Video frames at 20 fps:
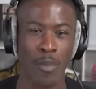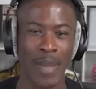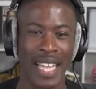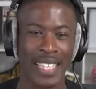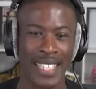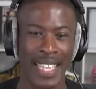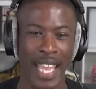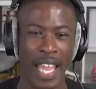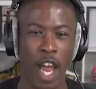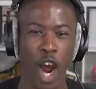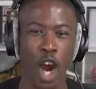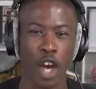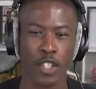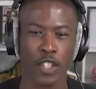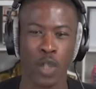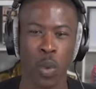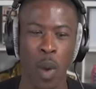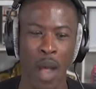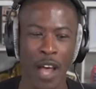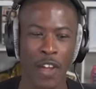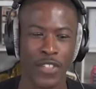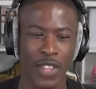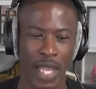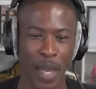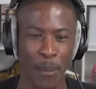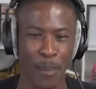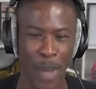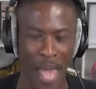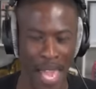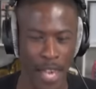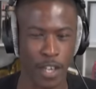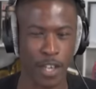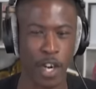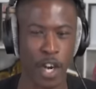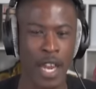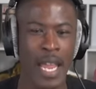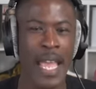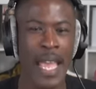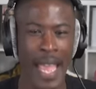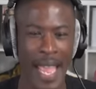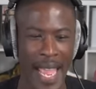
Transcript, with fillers: about to get our 12th competitor